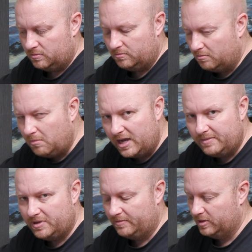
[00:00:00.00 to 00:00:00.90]

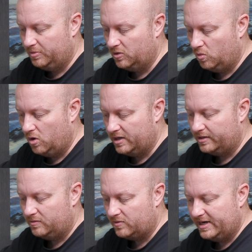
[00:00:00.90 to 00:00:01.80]
Might be able to put
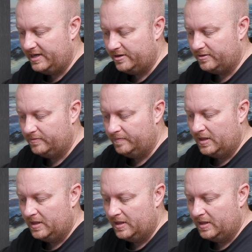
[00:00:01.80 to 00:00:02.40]
one right here,